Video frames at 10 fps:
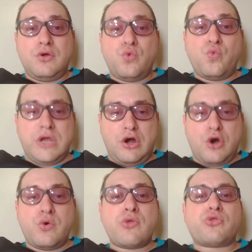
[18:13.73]
We
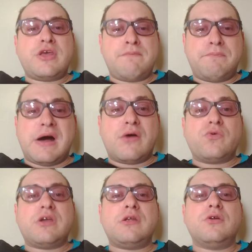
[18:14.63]
always keep
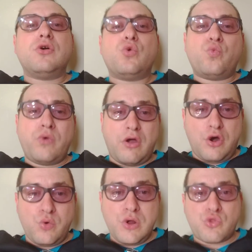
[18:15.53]
pounding. We
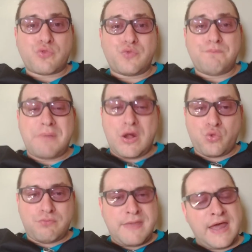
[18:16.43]
always
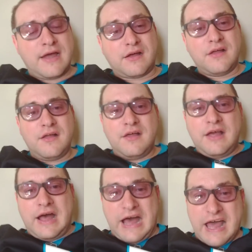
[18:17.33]
bounce back.
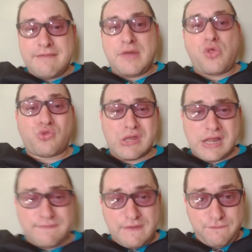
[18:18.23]
I
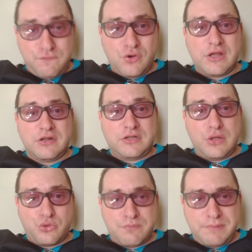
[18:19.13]
myself, I fully
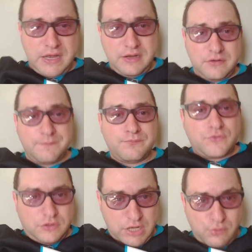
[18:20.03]
anticipate
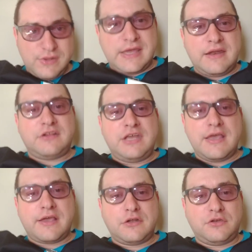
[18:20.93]
that I will get a
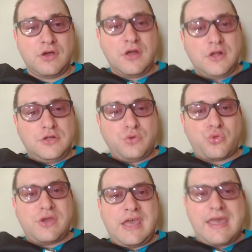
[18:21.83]
ticket to
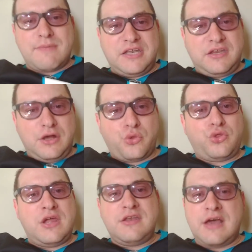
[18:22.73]
the game on
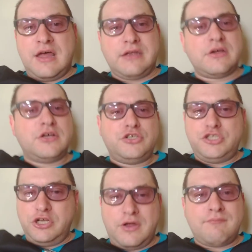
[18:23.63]
Thursday night,
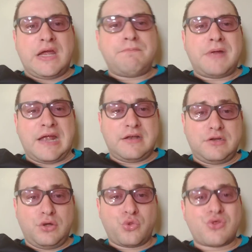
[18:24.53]
cheer on my
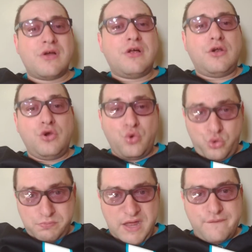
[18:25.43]
Panthers,
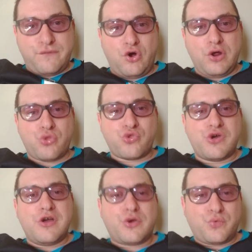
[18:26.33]
lose my voice,
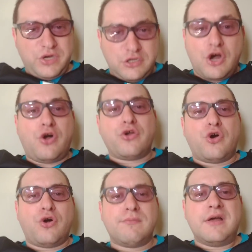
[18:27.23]
return
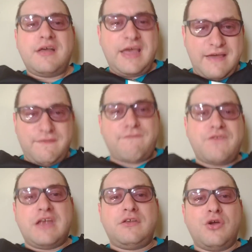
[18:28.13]
home, have a
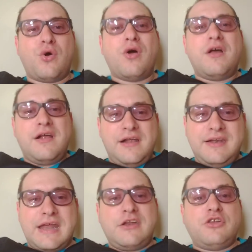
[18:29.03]
video,
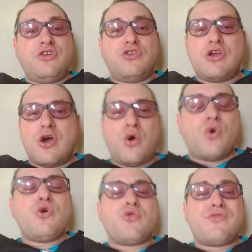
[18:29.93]
letting you
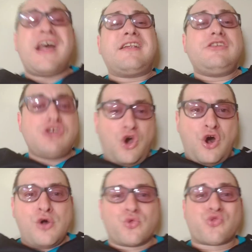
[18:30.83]
know that
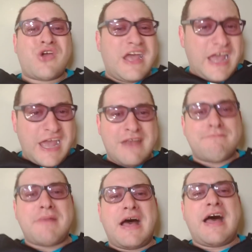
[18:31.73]
yours and
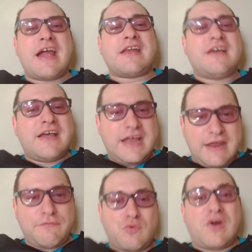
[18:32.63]
mine and
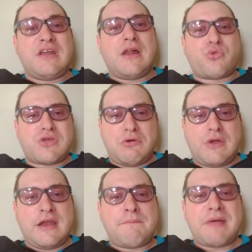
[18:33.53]
everyone else,
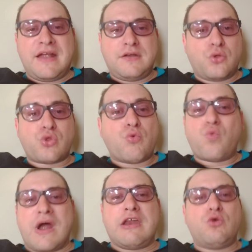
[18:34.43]
Carolina Panthers, are
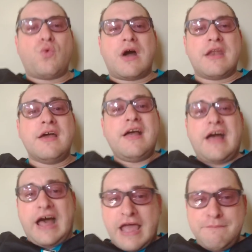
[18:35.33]
1-1.
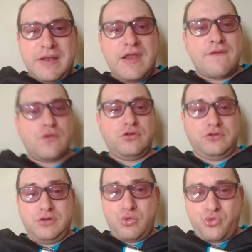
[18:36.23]
I believe
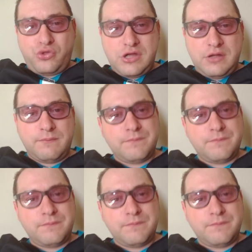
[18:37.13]
in this team.